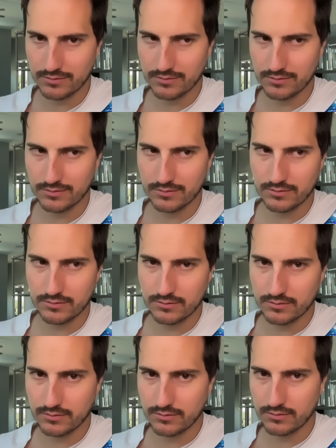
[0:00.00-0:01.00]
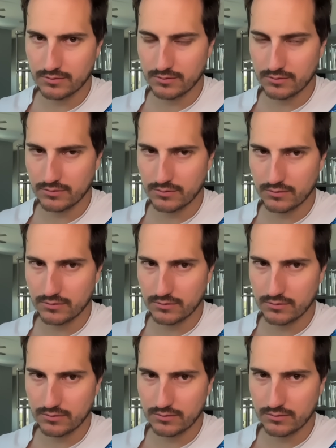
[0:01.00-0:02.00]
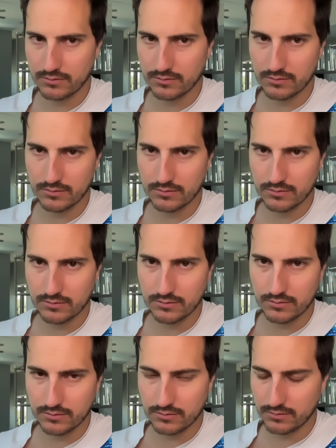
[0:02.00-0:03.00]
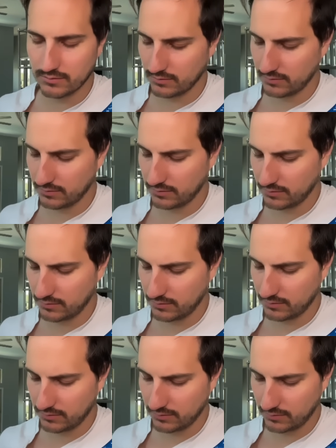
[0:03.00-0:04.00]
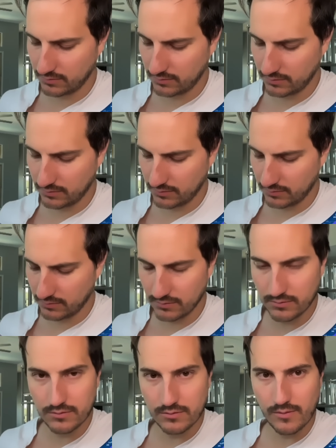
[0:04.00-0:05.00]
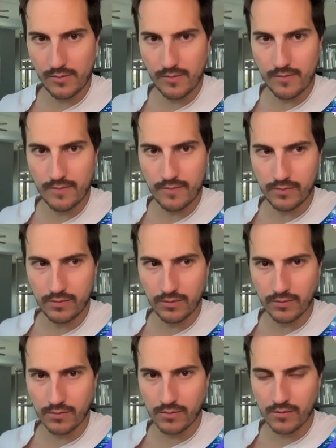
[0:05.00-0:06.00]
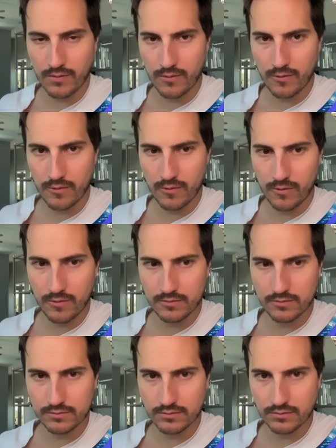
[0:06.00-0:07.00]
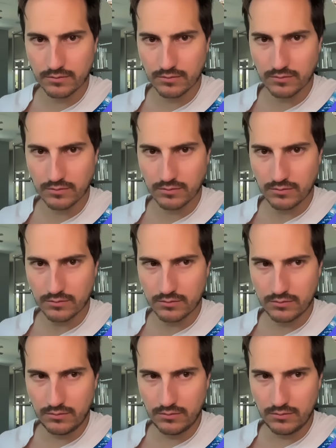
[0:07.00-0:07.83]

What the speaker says: This person isn't speaking.